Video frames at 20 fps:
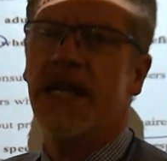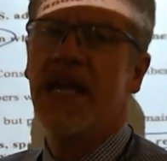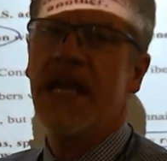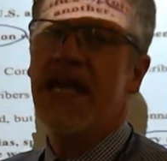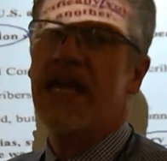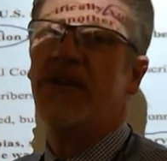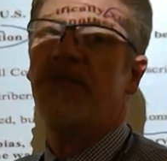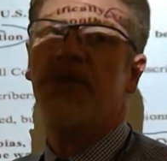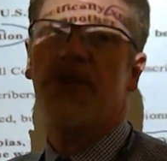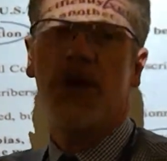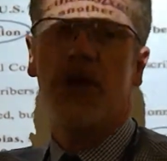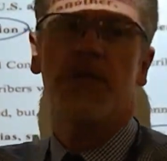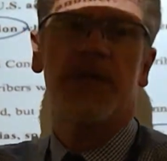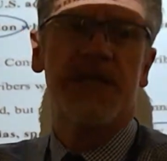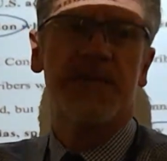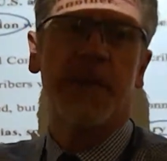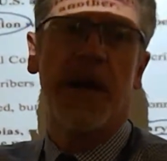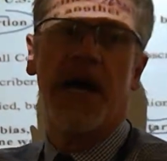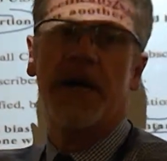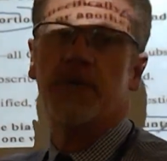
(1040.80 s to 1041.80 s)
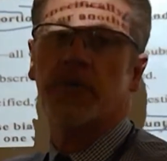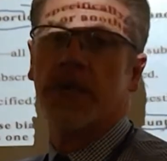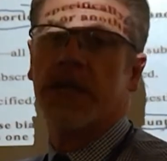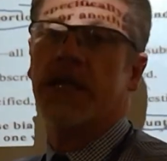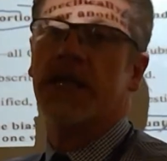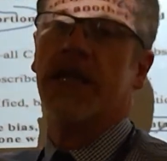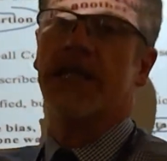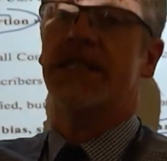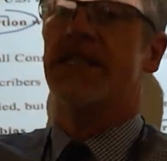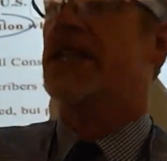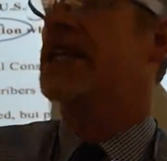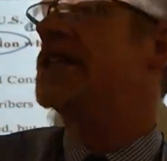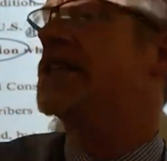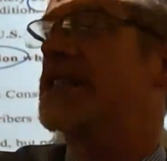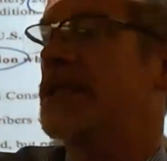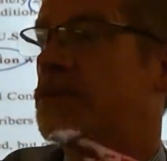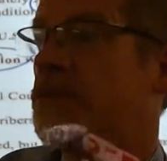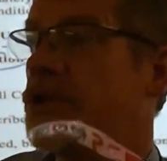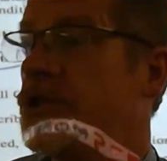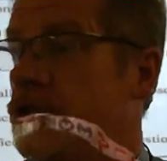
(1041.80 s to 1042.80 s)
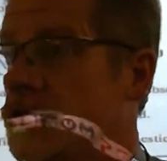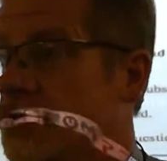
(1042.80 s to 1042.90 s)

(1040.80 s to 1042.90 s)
And if you don't respond, we're going to send someone to